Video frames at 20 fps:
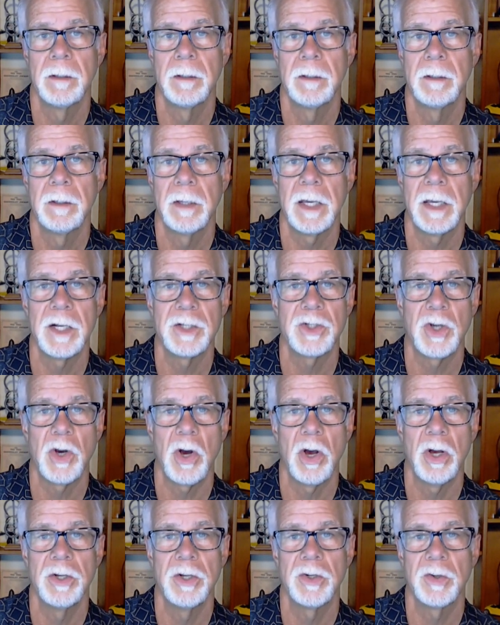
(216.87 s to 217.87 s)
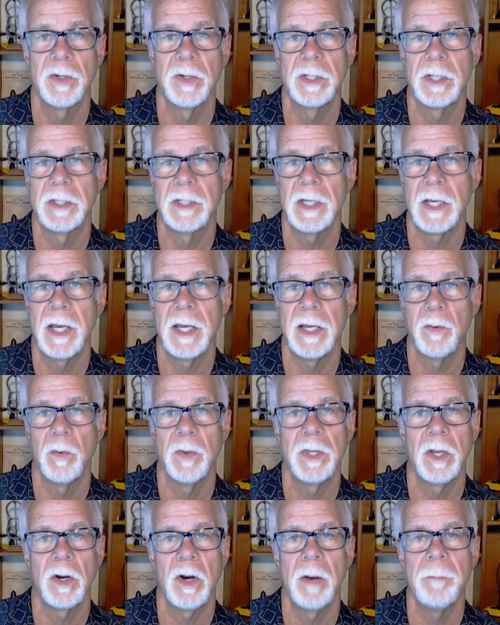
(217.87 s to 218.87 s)
and it's gone during the day
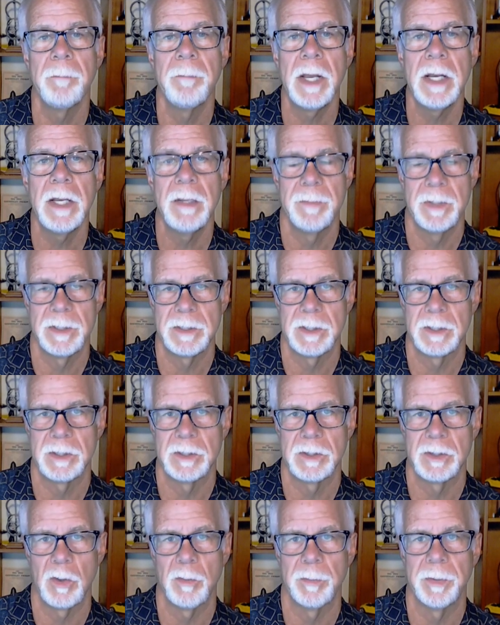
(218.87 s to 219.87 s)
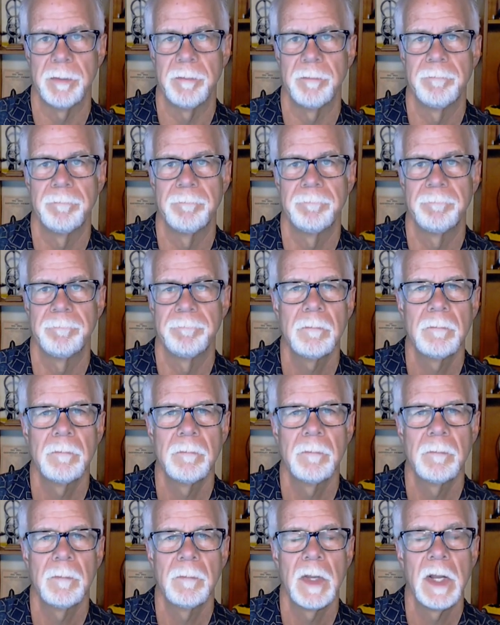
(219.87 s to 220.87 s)
when there are many businesses open.
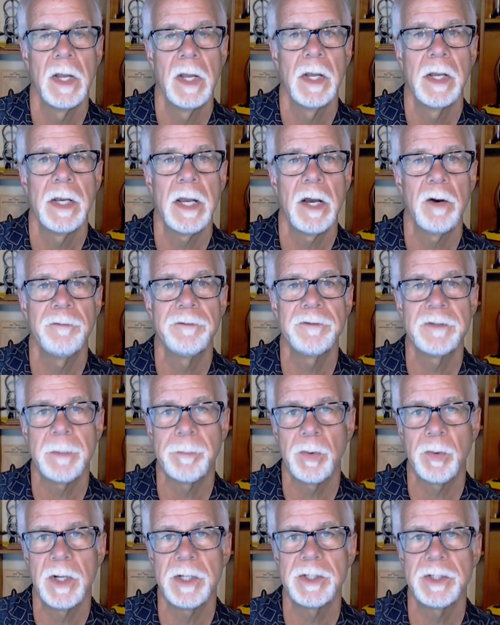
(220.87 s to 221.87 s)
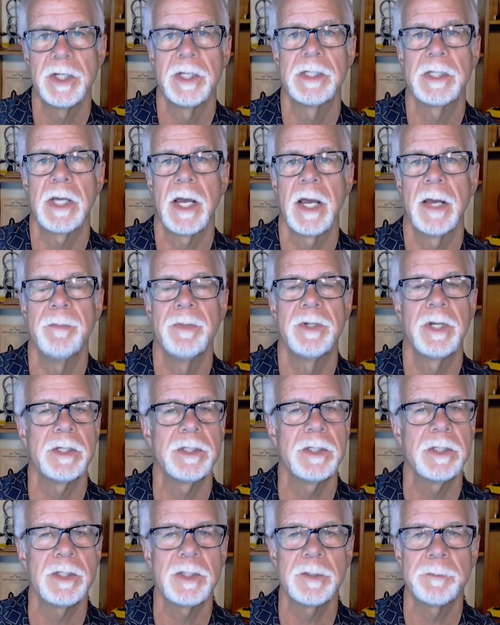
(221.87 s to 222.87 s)
Now, if separation in time
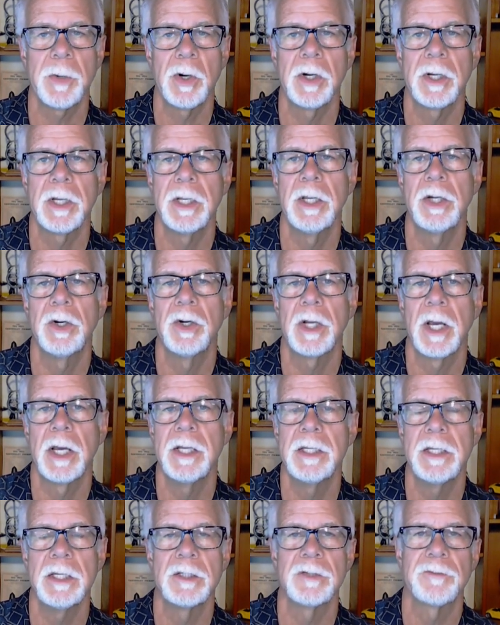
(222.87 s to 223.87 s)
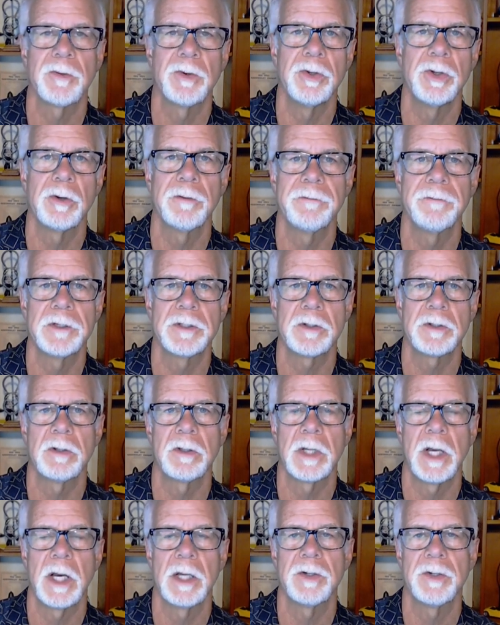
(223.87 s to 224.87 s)
doesn't spark any good ideas for your physical
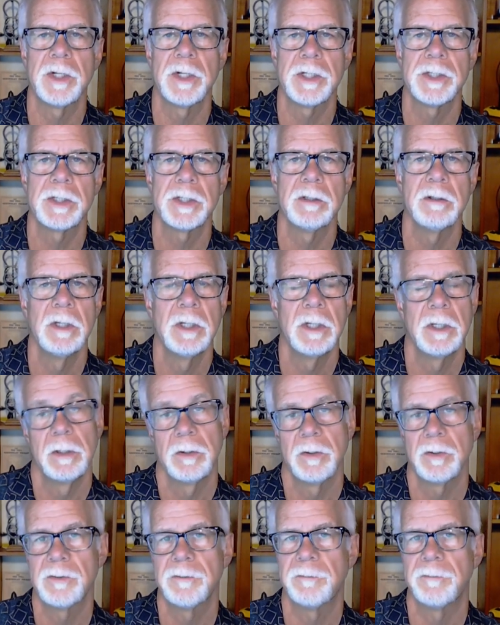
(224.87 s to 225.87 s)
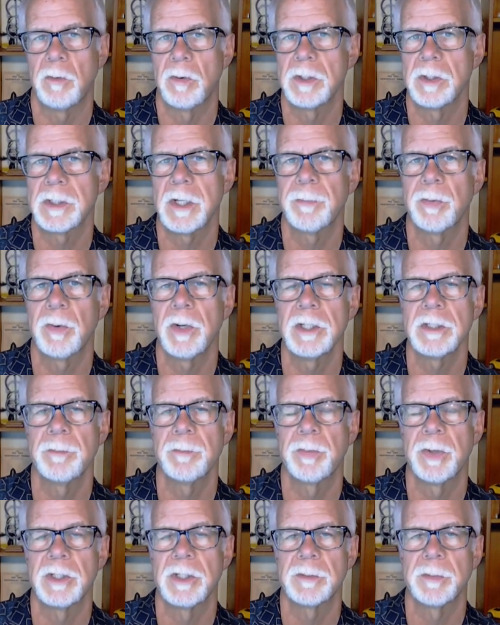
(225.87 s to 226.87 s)
contradiction, there's 4 separation
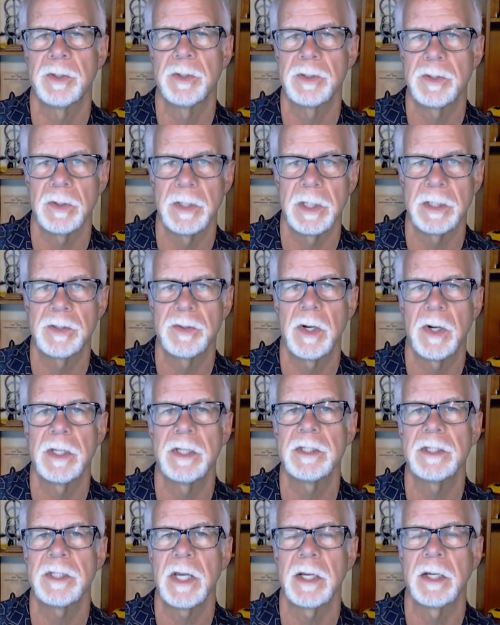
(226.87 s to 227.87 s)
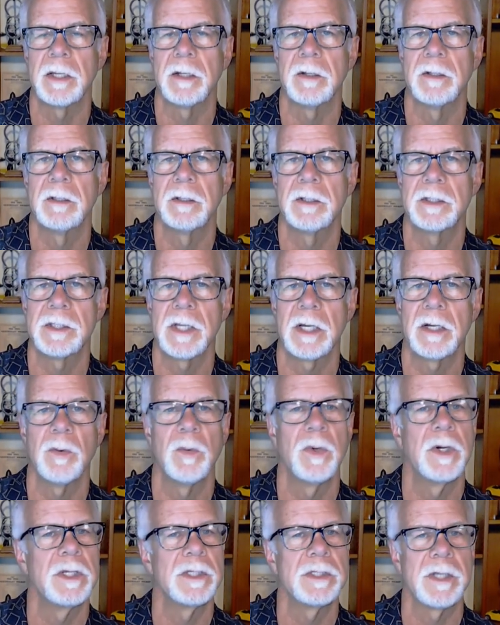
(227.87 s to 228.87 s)
principles, so let's try the second. The second
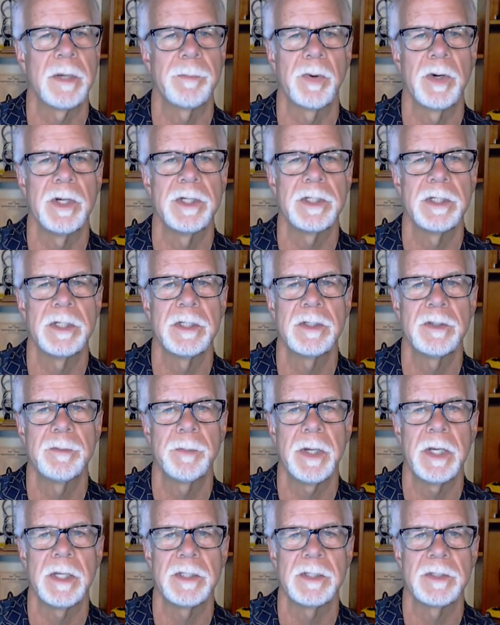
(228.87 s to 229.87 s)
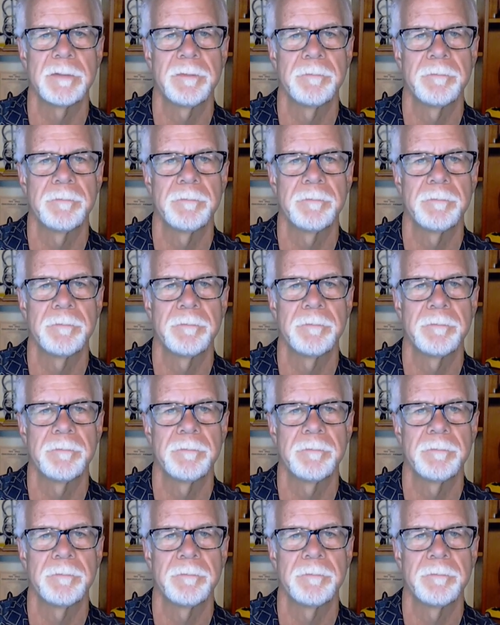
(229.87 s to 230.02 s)
one is separation in space.